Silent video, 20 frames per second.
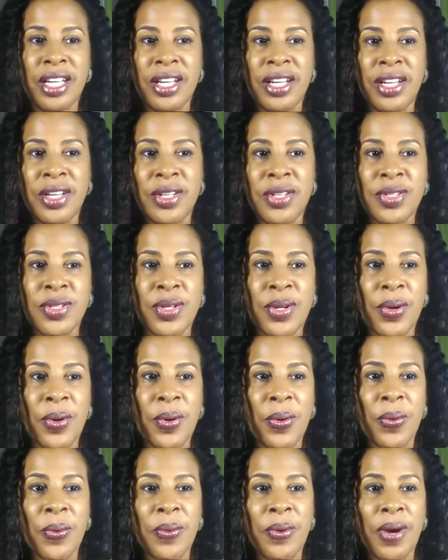
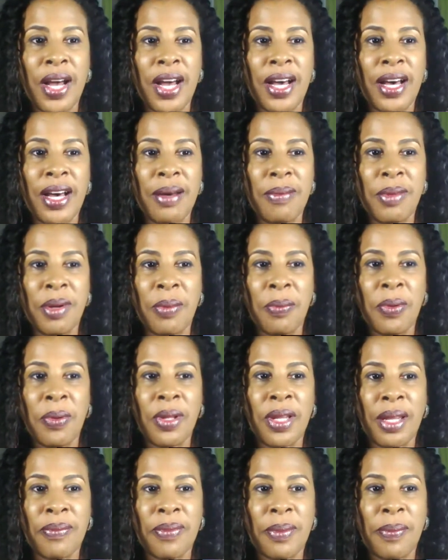So I'm going to pull up
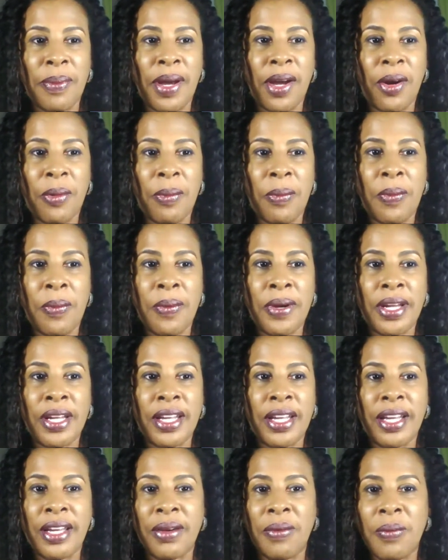the PowerPoint
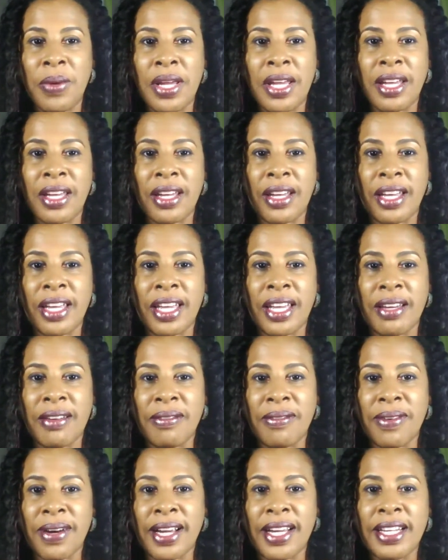and we can get
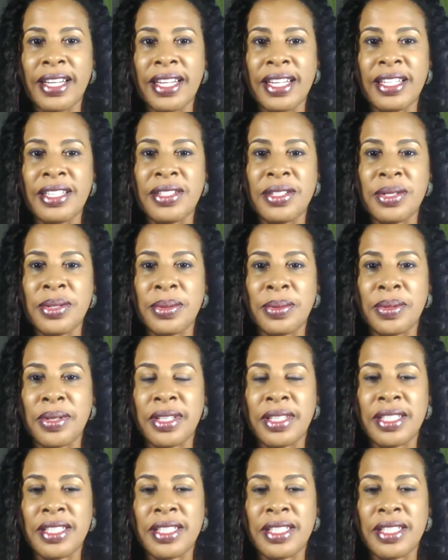right into it.